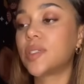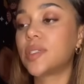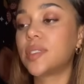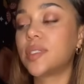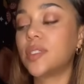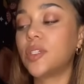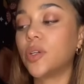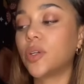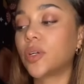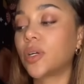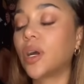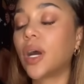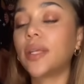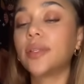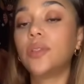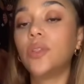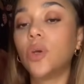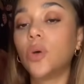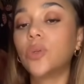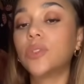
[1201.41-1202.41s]
Your
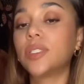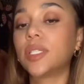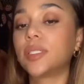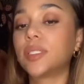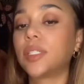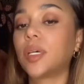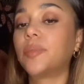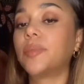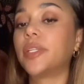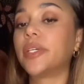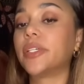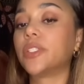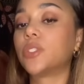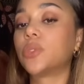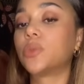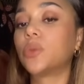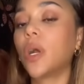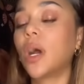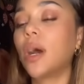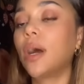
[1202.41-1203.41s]
gut knows that something is
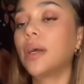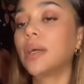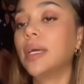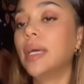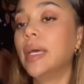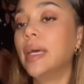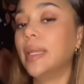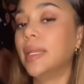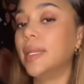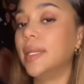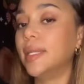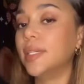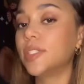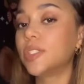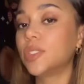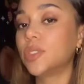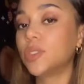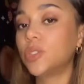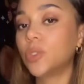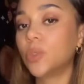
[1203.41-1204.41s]
wrong.
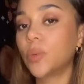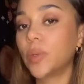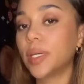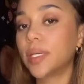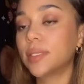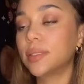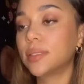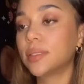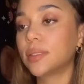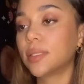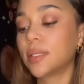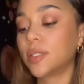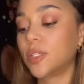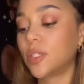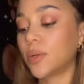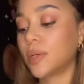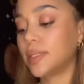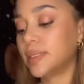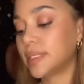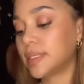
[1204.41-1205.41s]
Listen to it.
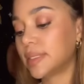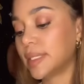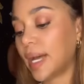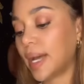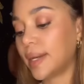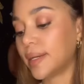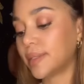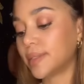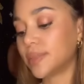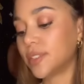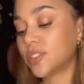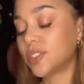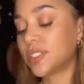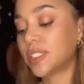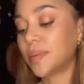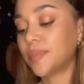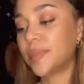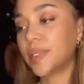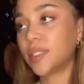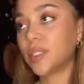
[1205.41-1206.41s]
They're in denial. There's
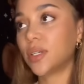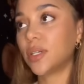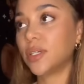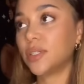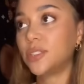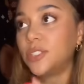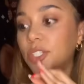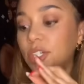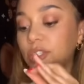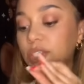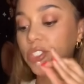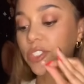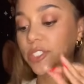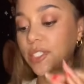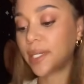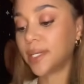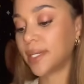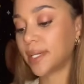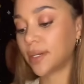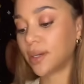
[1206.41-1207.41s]
something they're just
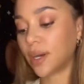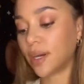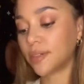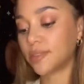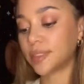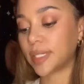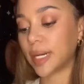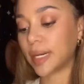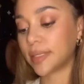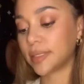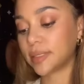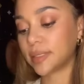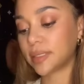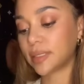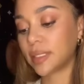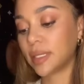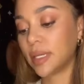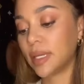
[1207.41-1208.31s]
shaking off, guys.